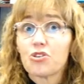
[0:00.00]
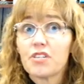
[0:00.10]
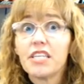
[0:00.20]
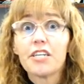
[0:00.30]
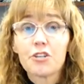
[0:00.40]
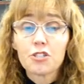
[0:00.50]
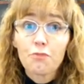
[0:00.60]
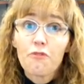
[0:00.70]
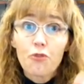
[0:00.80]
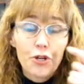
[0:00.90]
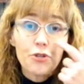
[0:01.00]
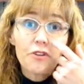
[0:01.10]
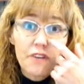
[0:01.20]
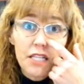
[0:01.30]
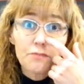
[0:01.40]
years before you
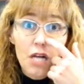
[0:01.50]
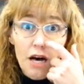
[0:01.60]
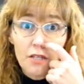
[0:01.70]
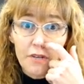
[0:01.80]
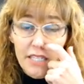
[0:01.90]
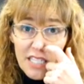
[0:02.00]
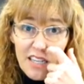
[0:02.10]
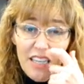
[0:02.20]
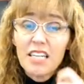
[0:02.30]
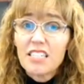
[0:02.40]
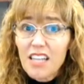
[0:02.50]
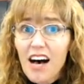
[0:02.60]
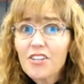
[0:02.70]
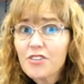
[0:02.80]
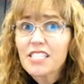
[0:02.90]
develop tolerance.
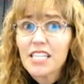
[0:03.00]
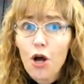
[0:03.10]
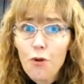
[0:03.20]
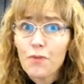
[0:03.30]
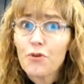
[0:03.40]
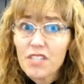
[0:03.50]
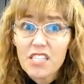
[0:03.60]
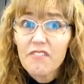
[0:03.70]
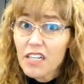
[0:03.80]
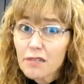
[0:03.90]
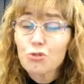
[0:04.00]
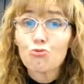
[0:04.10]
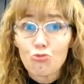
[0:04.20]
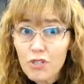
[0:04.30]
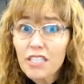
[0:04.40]
Tolerance in opioids develops really